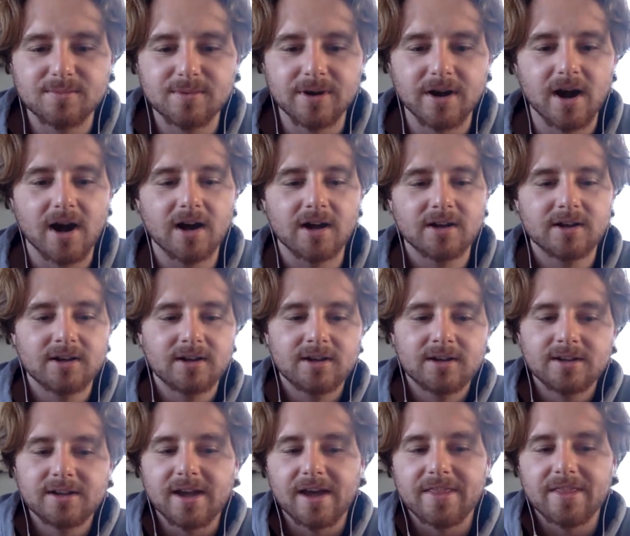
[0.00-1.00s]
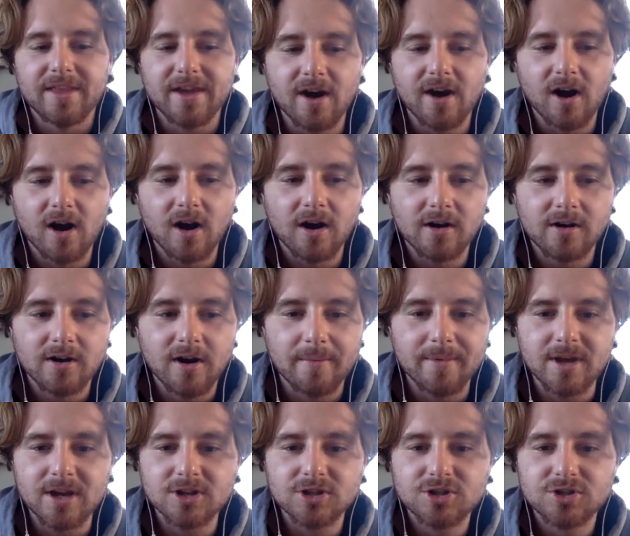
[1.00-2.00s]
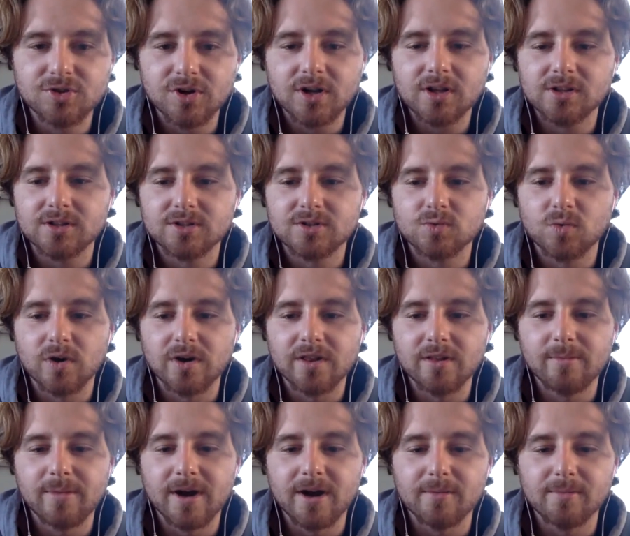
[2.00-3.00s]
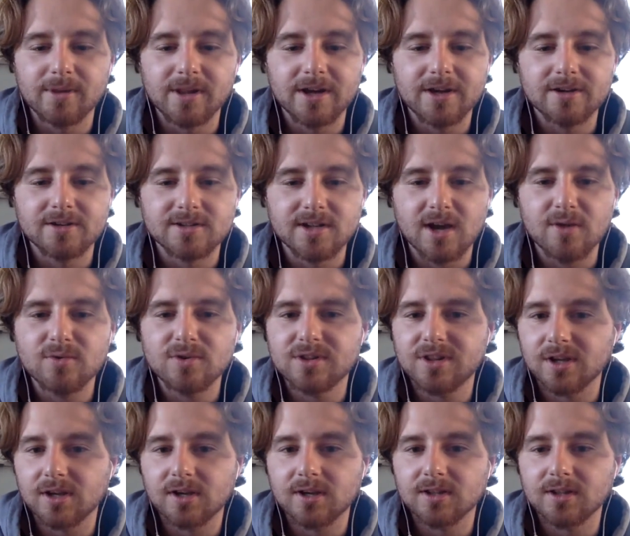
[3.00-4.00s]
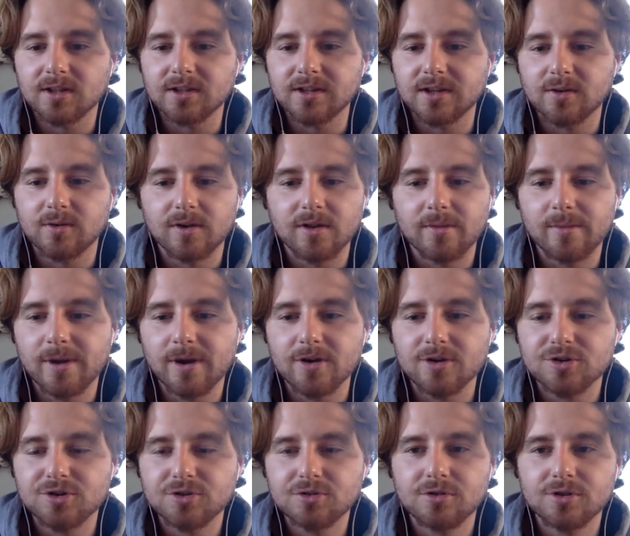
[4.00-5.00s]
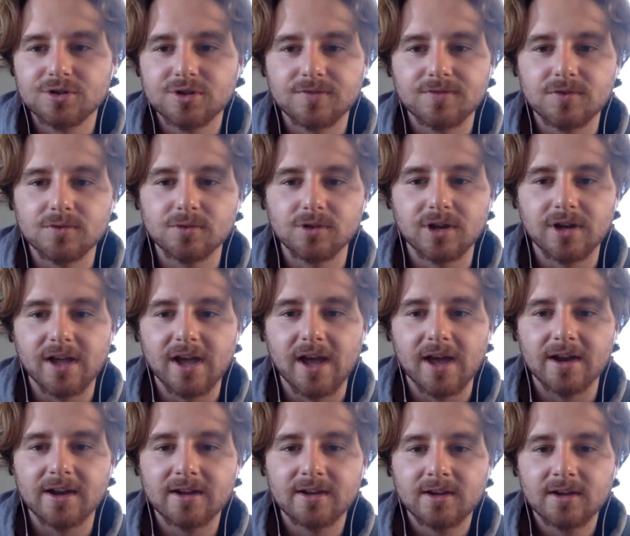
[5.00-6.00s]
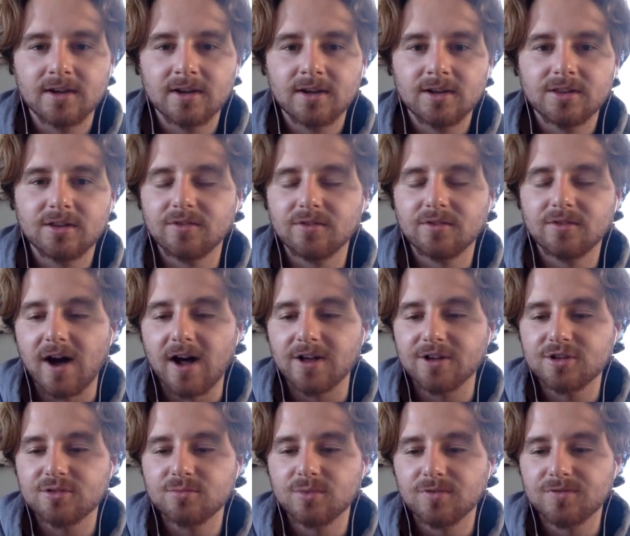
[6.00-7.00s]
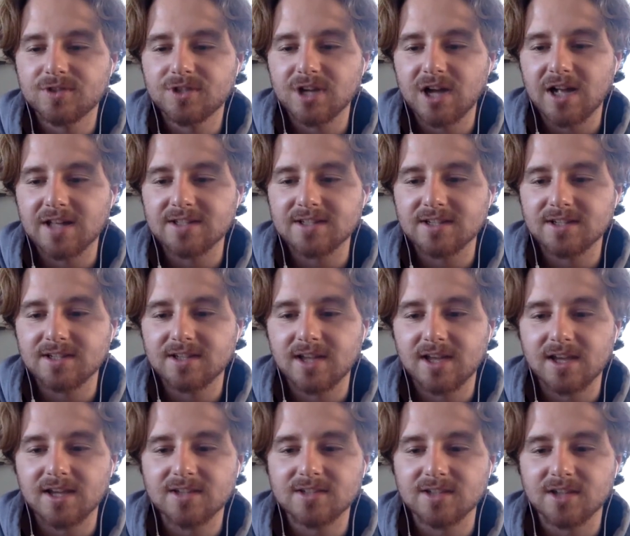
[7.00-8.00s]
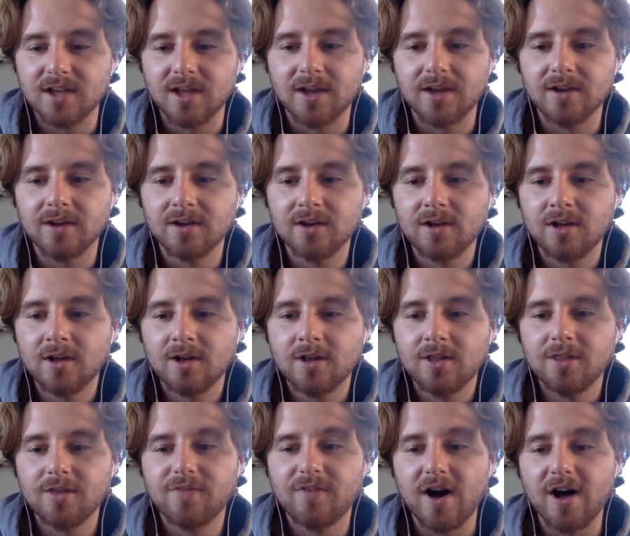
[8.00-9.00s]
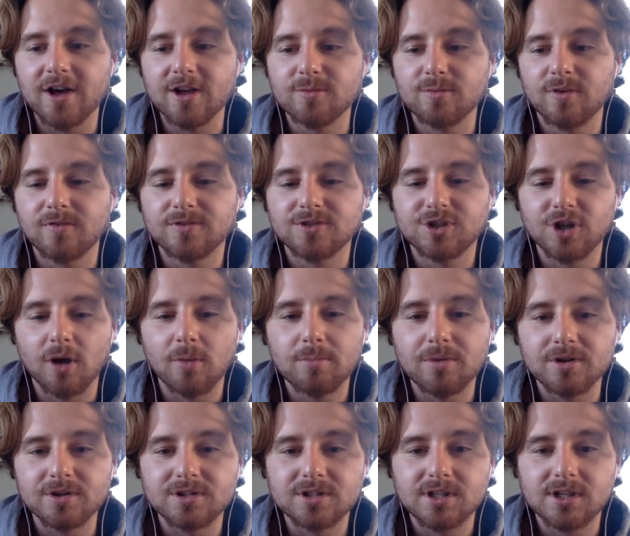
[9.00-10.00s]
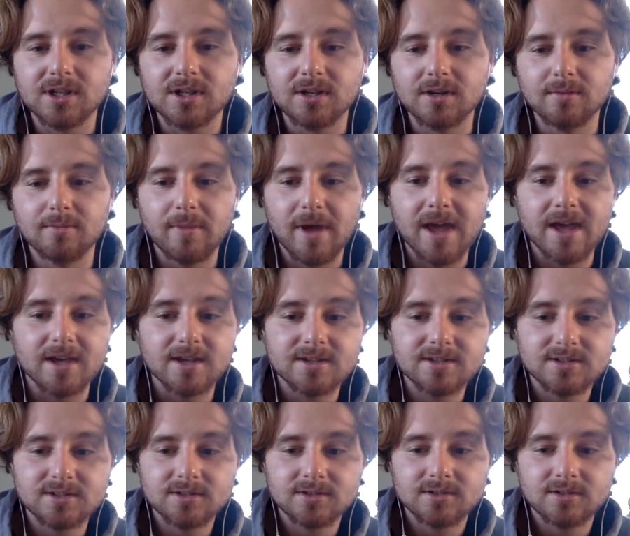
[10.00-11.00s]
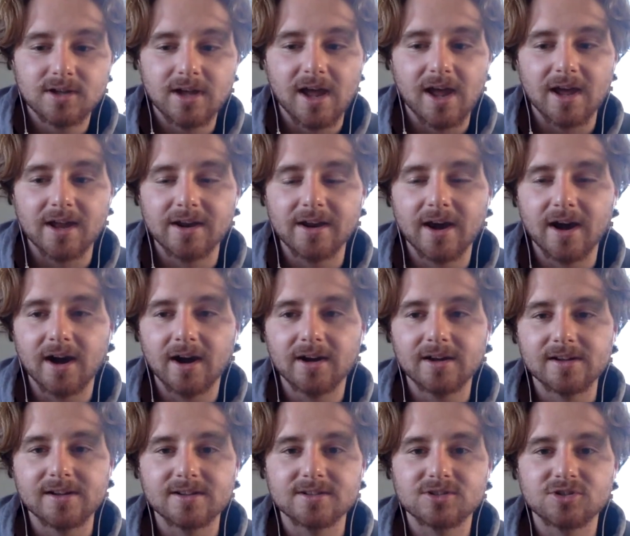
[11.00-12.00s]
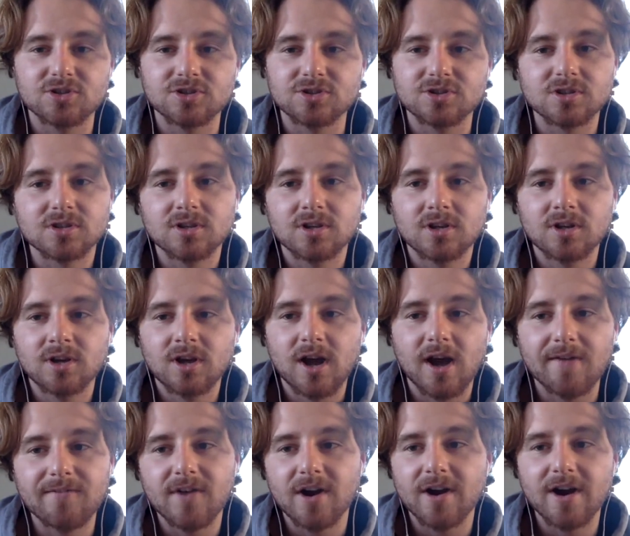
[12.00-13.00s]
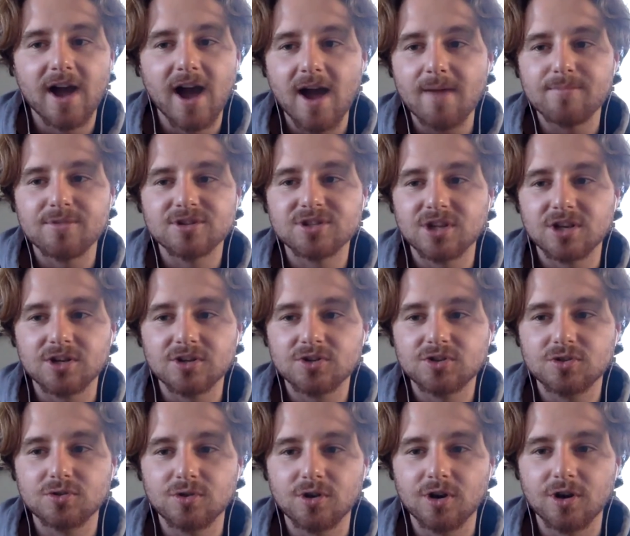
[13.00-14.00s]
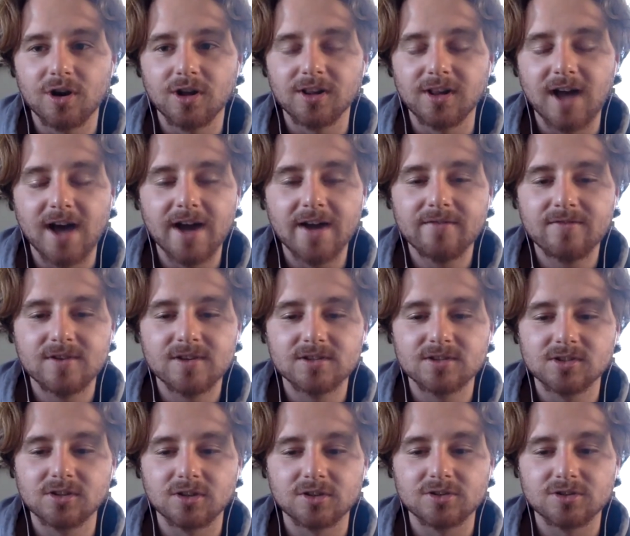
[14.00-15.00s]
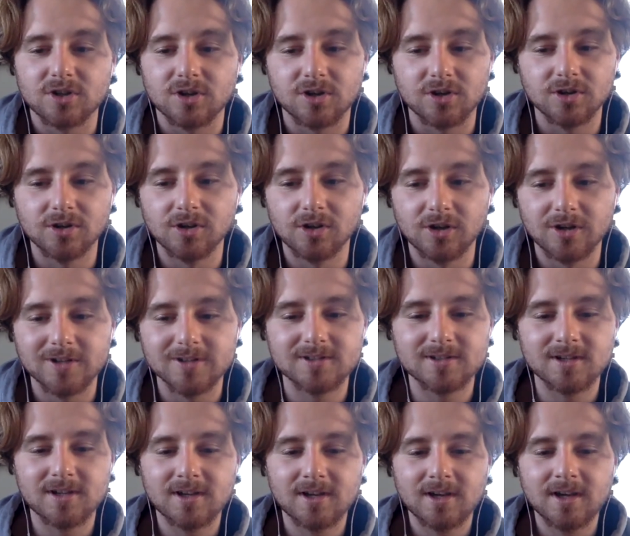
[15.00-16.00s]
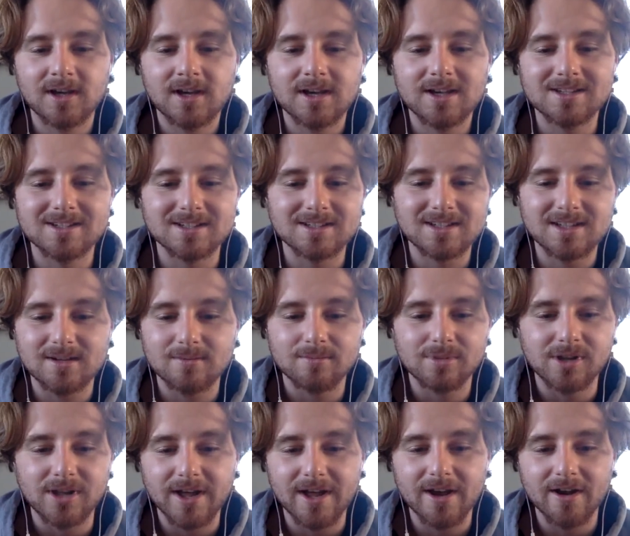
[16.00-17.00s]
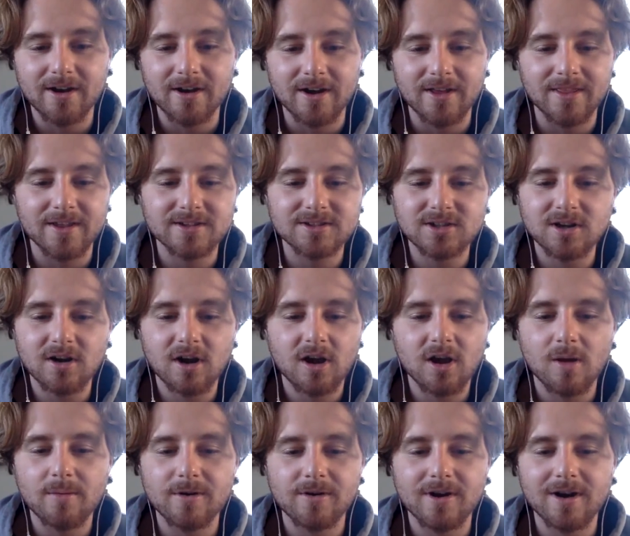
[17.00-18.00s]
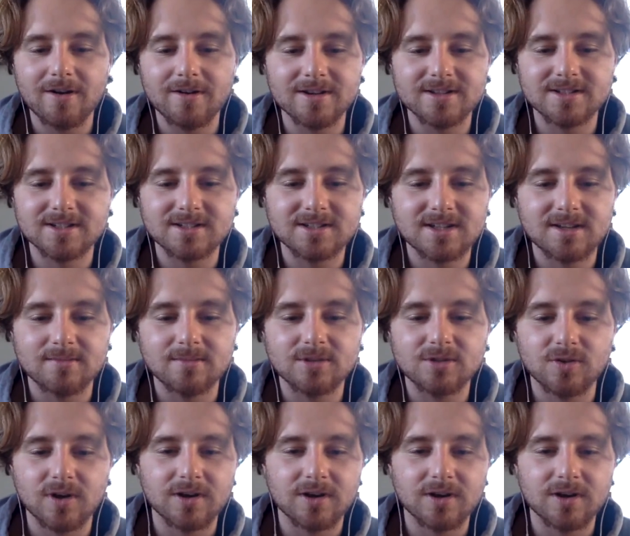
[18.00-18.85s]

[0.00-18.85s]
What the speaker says: But yeah, they are. I and Strickland's one of the better players I would think in the league. One of the better shooters if you look at the volume of shots he takes and the volume of jumpers he makes, and he's just a very high percentage shooter. A lot of his looks are good looks. He's a team player, and they started coming around as a team too.